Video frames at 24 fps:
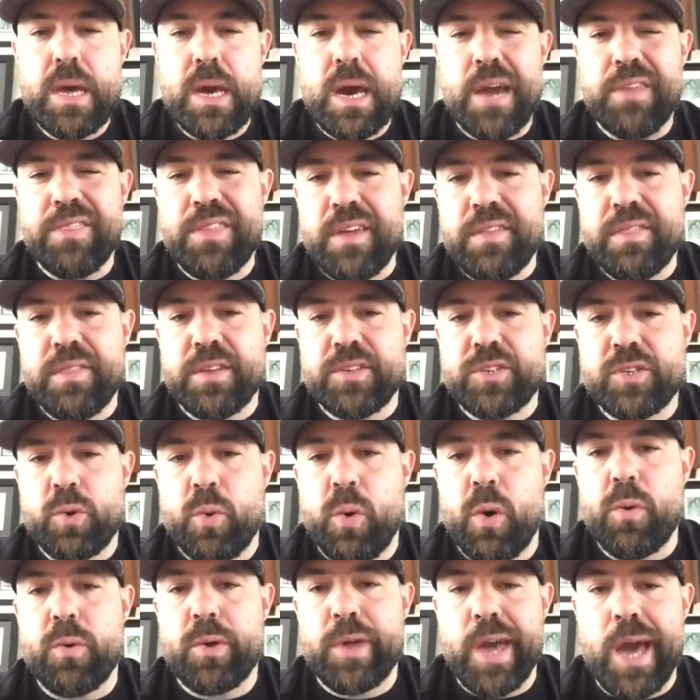I think this
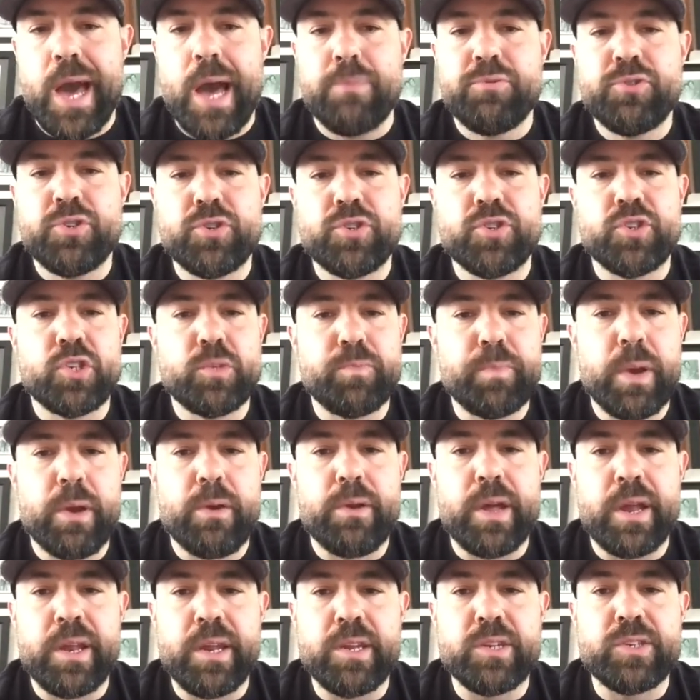quote captures the
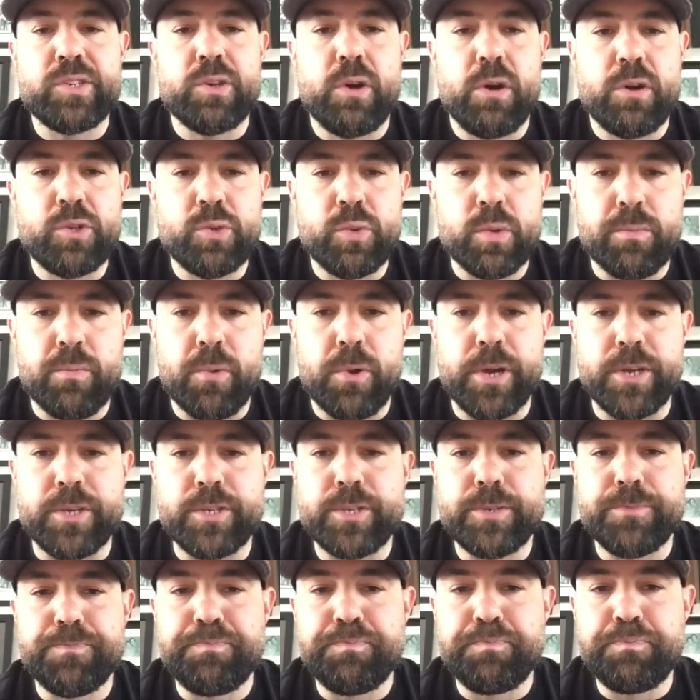spirit I need us all to
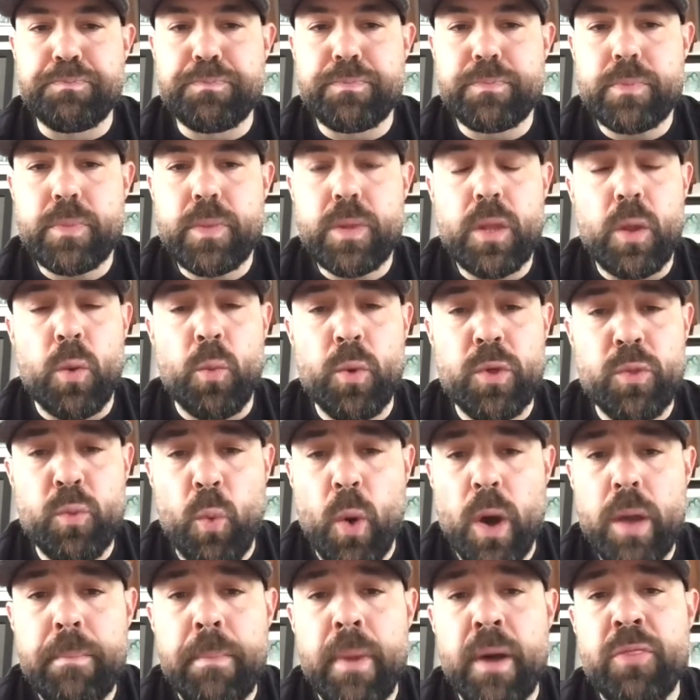embrace. With
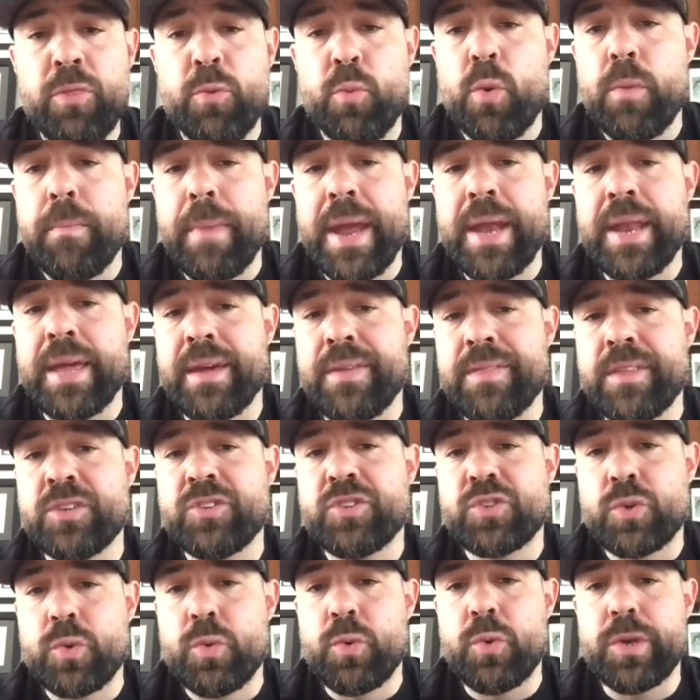1 month remaining in
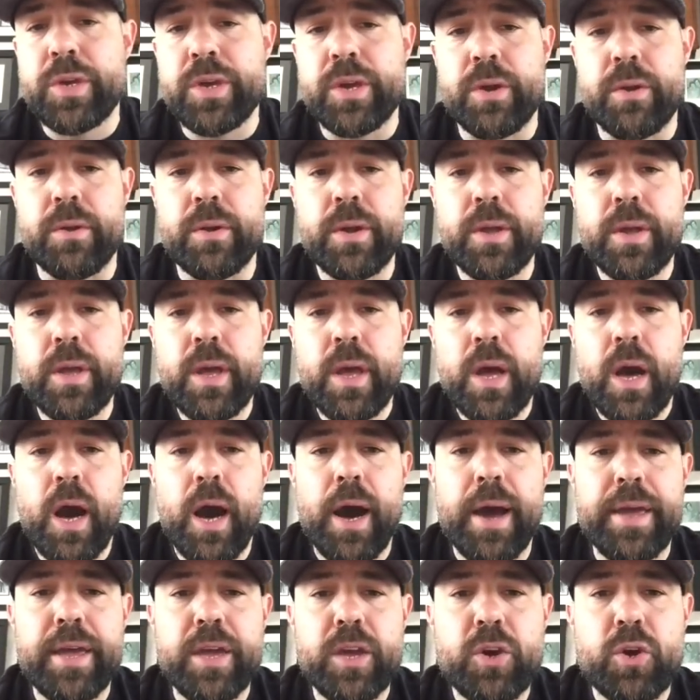this school year,
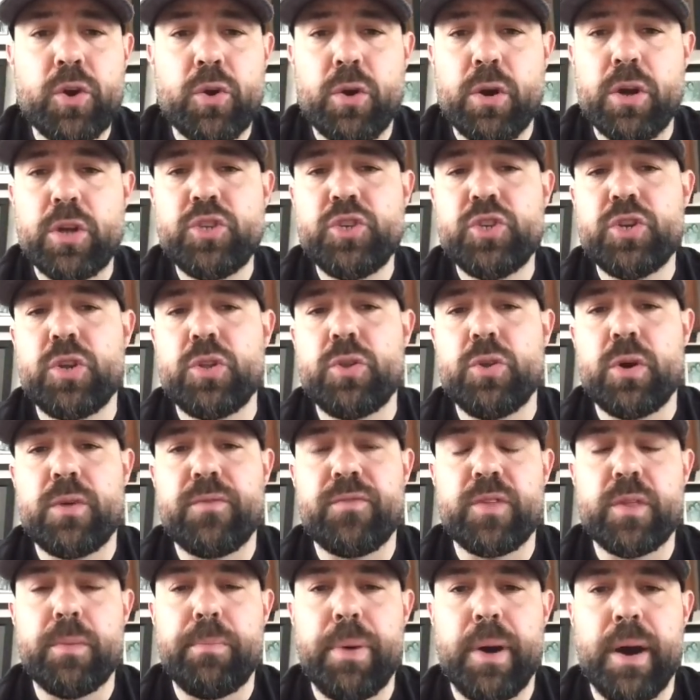I encourage you to look
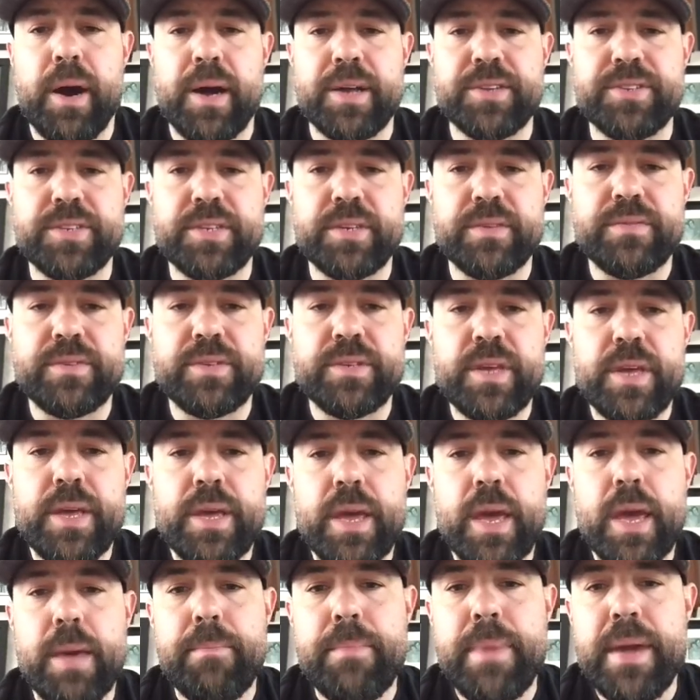for the positives
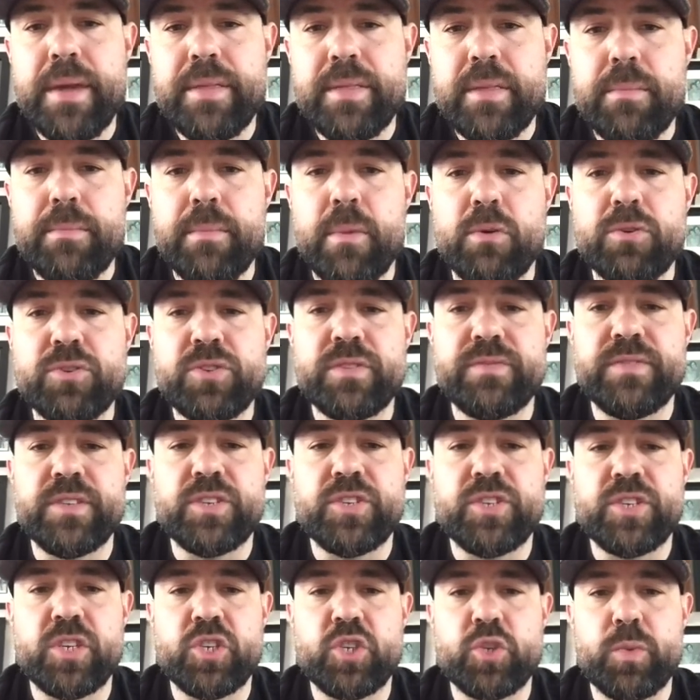and make the most of
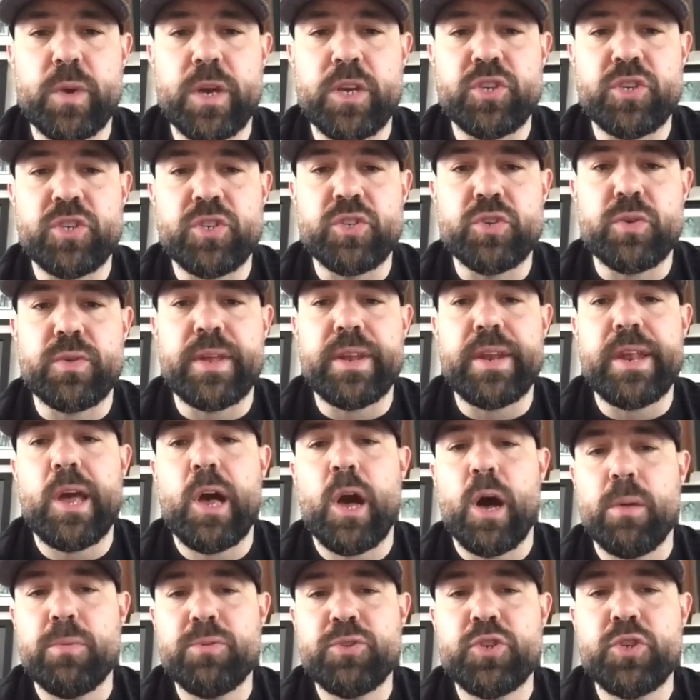this situation so that it
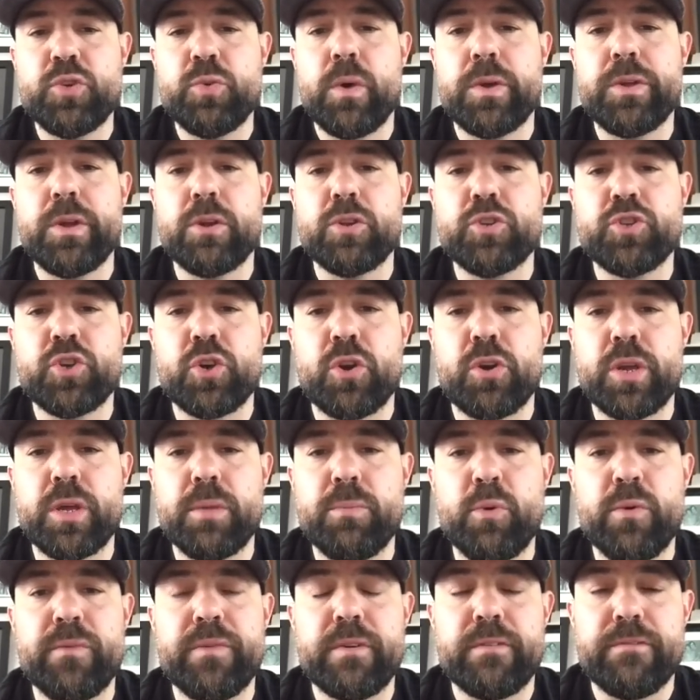helps you on your journey
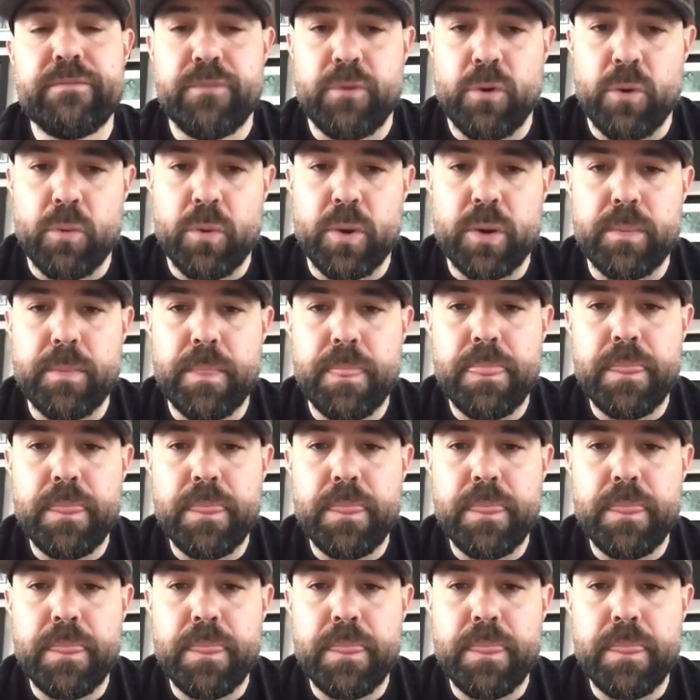moving forward.